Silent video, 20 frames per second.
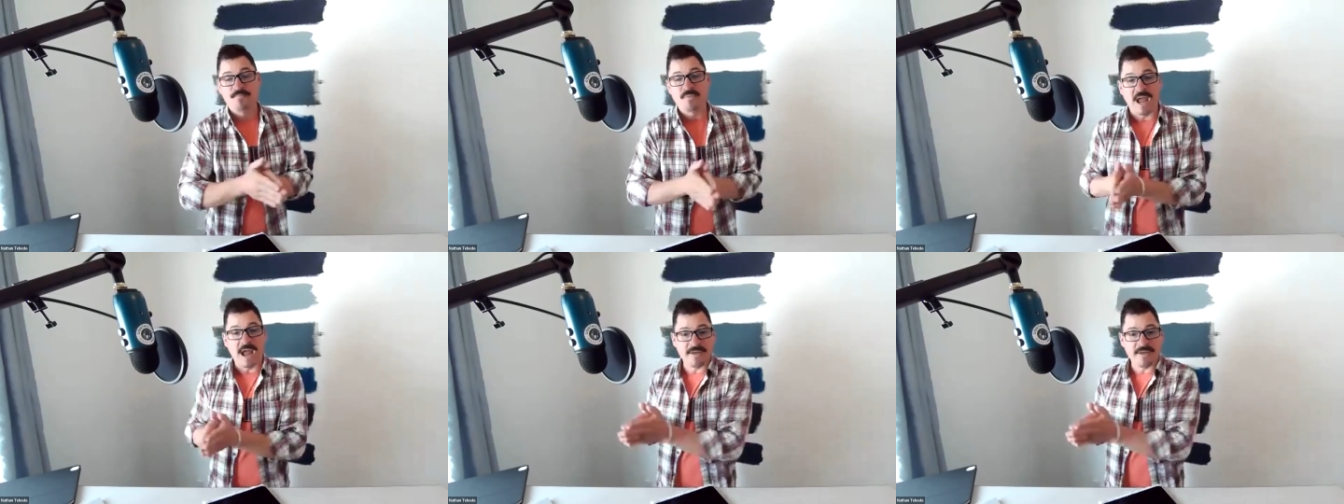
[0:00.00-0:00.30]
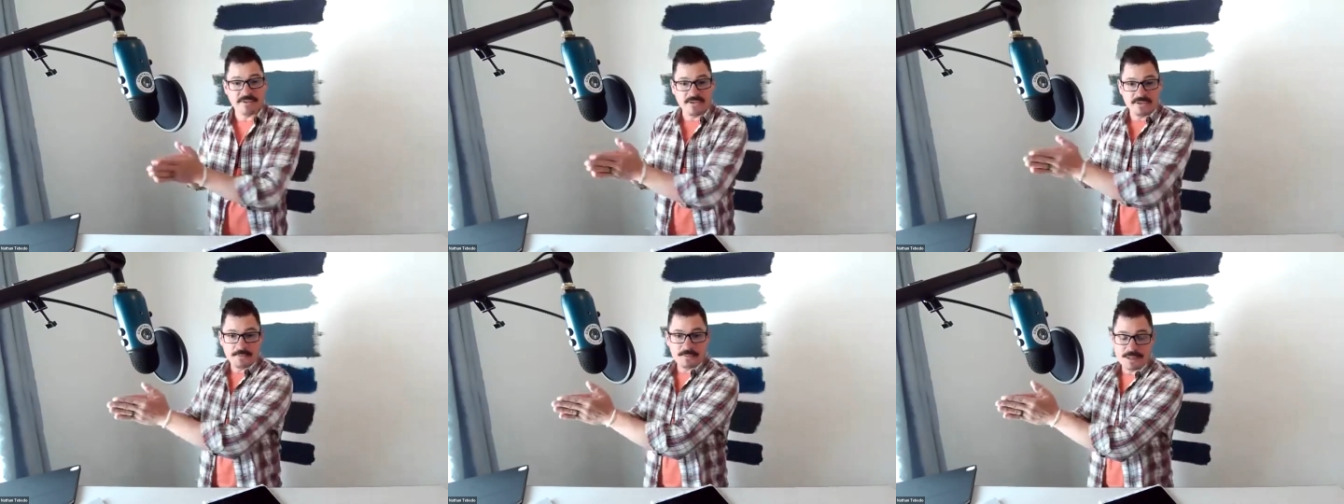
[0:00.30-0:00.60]
and
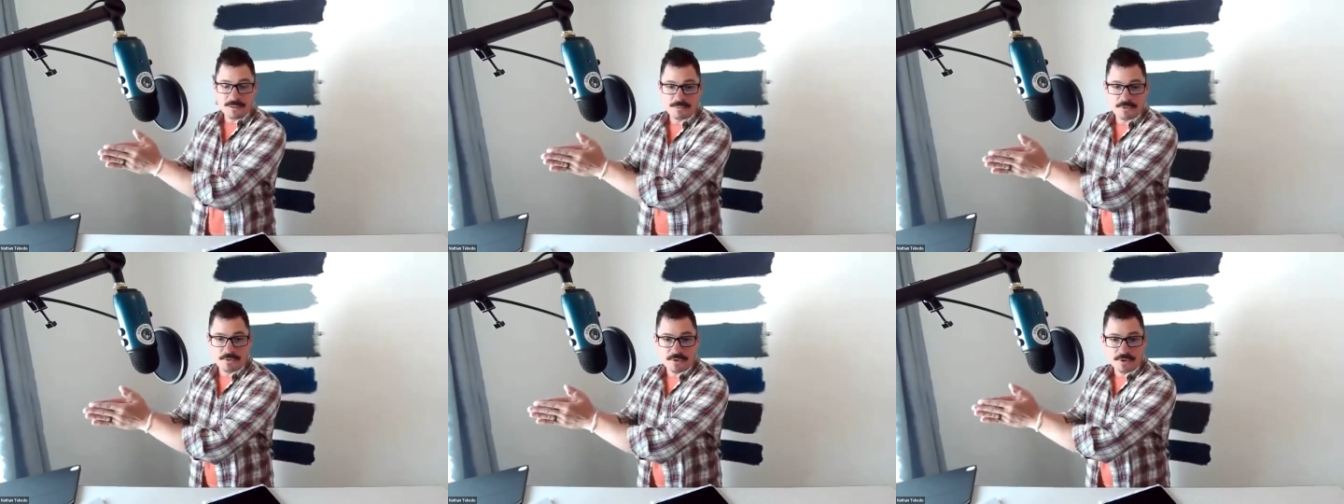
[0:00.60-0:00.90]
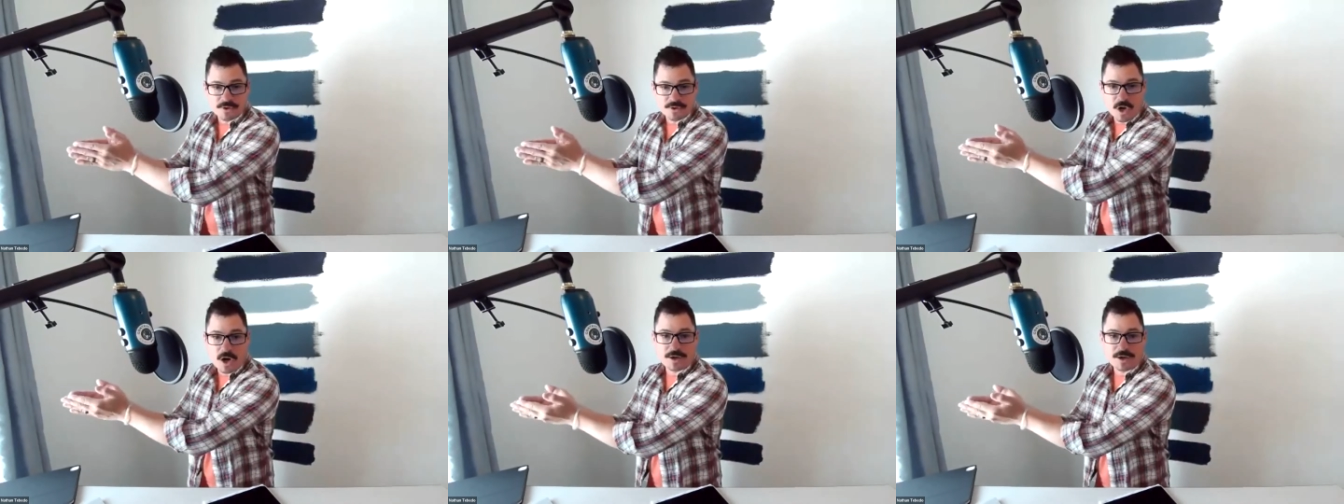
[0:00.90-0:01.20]
then the people they're
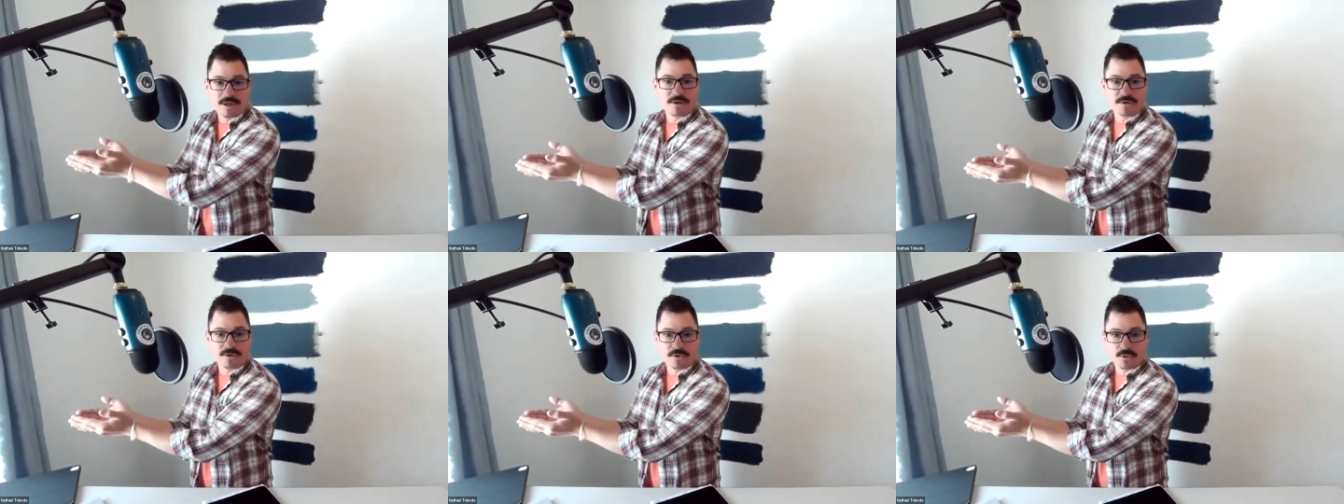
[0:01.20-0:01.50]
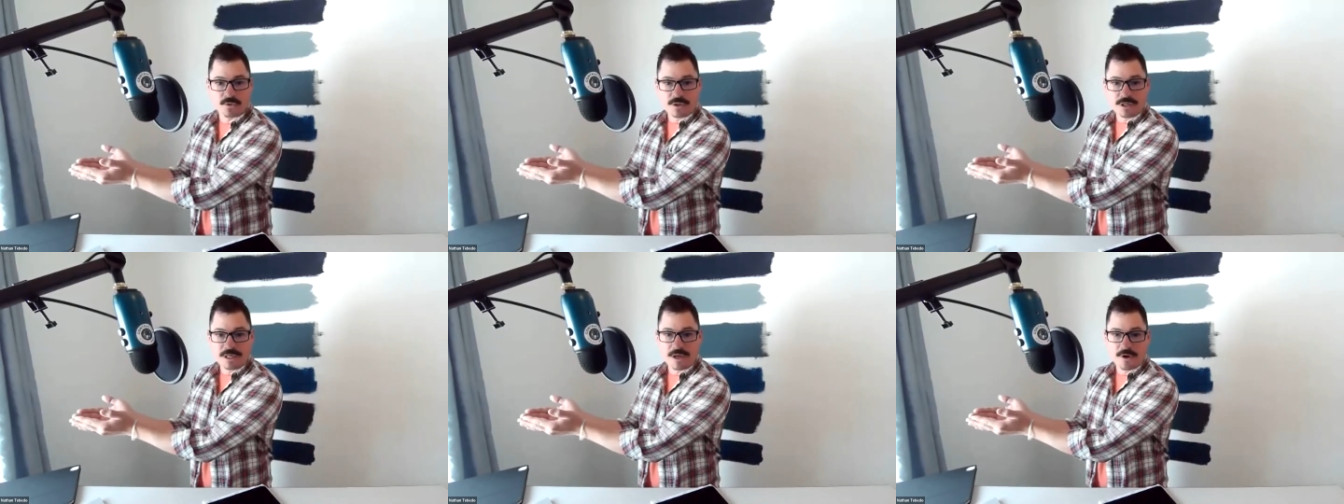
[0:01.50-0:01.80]
talking to
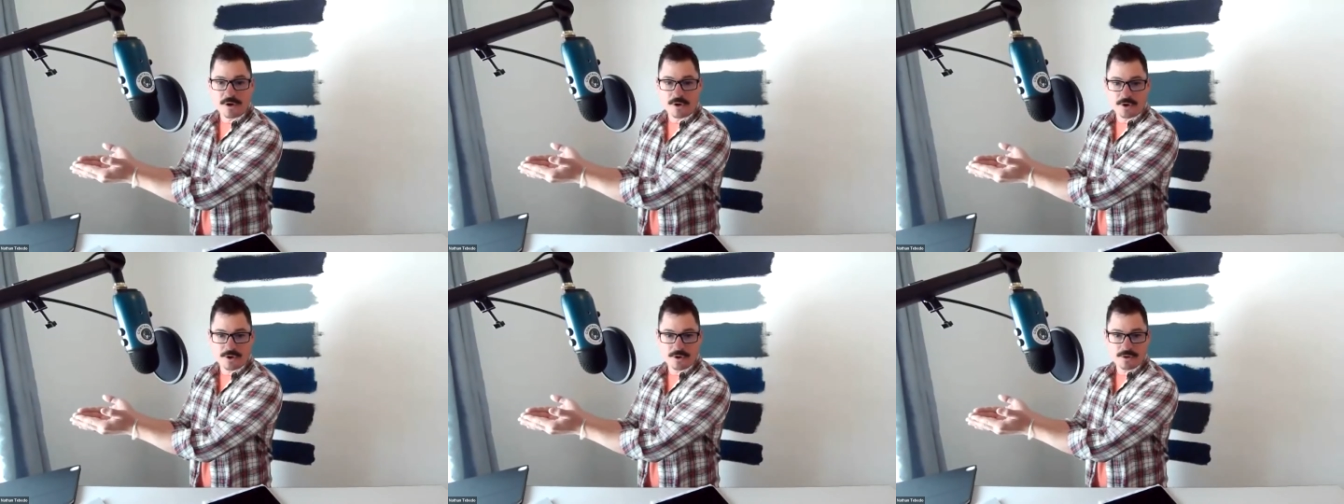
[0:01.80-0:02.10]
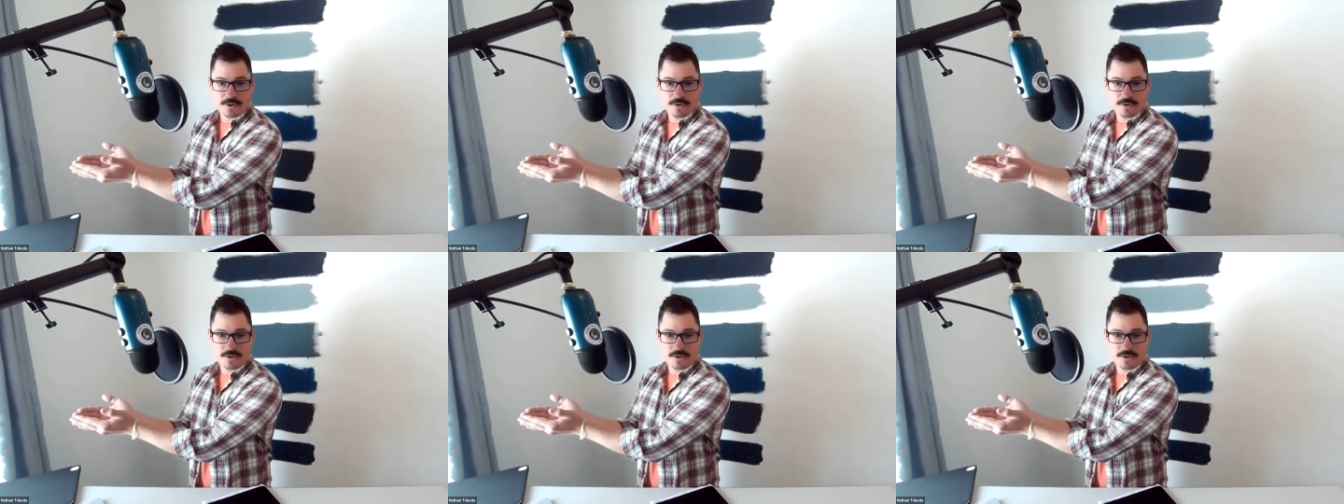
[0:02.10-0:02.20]
here.